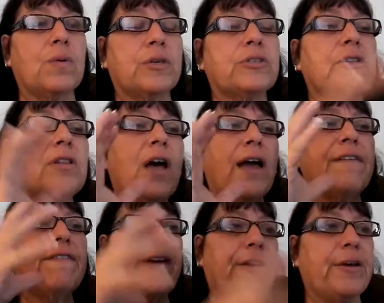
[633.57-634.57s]
There's a lot
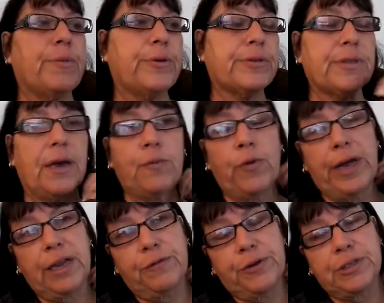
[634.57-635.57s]
of variables. I'm waiting